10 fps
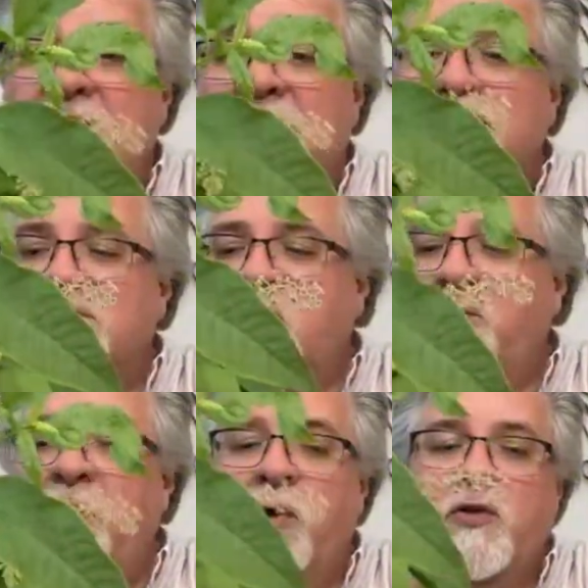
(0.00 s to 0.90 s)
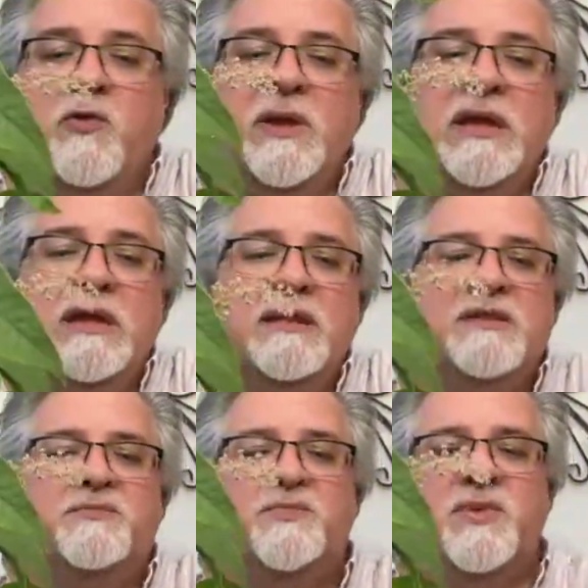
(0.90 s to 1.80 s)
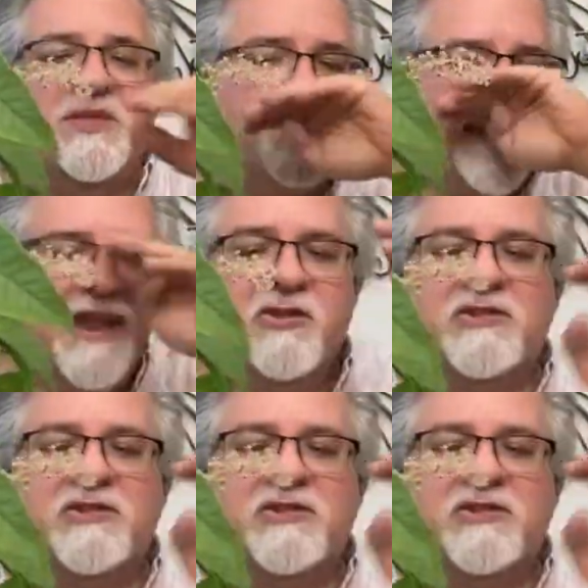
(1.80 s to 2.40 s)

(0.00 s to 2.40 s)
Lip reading: So pokeweed, its botanical